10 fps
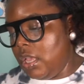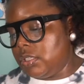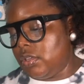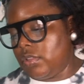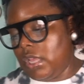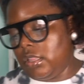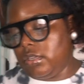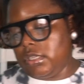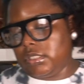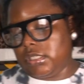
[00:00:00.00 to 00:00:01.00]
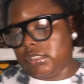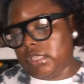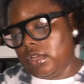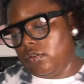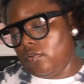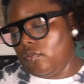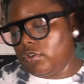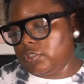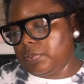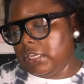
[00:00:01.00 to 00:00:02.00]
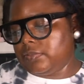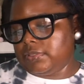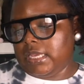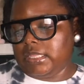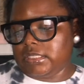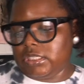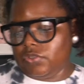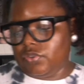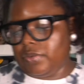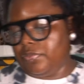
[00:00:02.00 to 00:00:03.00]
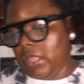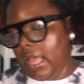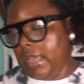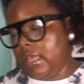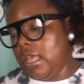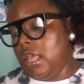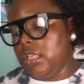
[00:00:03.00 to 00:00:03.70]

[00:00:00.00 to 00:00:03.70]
So the color is Sail, Orange Blaze, Metallic Silver, and Black.